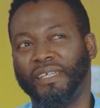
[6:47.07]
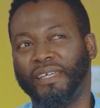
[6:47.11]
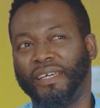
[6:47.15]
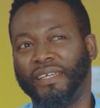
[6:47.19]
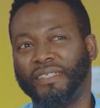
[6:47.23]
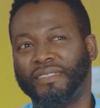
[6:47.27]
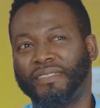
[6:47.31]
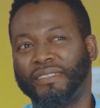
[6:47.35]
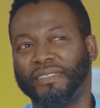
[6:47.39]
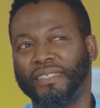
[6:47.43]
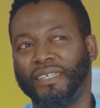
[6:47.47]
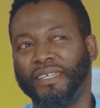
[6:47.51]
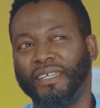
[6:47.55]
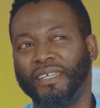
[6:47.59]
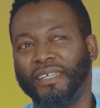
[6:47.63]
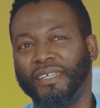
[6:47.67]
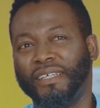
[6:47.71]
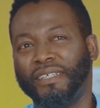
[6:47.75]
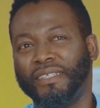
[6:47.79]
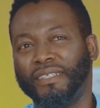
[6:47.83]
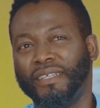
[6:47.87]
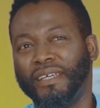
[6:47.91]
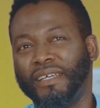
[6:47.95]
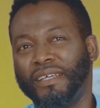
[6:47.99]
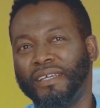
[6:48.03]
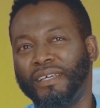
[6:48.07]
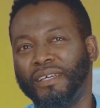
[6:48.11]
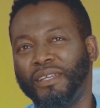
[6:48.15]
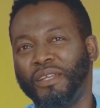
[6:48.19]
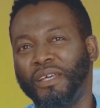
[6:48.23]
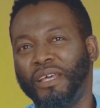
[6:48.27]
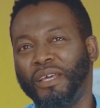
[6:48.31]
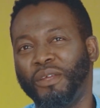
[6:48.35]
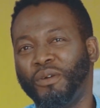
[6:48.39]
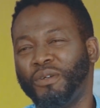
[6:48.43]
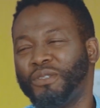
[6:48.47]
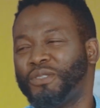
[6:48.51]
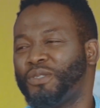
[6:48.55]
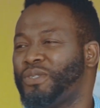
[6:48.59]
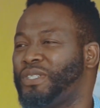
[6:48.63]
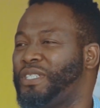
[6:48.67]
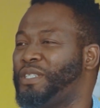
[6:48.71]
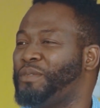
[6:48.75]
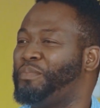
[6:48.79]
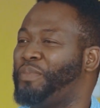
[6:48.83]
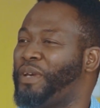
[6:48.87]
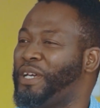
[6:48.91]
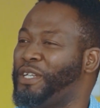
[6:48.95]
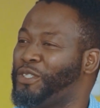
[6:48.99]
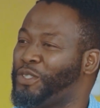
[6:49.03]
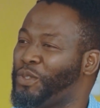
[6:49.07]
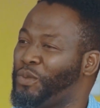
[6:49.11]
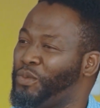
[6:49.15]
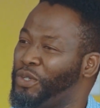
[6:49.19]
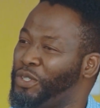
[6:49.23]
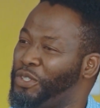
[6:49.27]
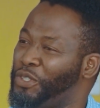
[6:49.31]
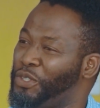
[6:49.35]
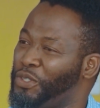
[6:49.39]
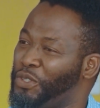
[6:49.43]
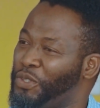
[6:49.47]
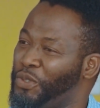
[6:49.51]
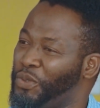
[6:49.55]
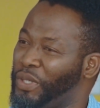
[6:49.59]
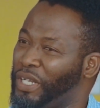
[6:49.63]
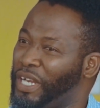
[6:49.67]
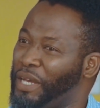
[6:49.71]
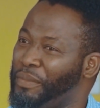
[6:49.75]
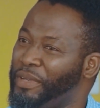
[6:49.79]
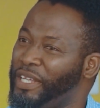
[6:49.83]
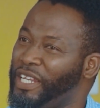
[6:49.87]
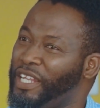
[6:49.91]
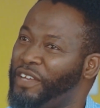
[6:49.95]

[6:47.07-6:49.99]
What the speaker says: it also depends on what you're doing.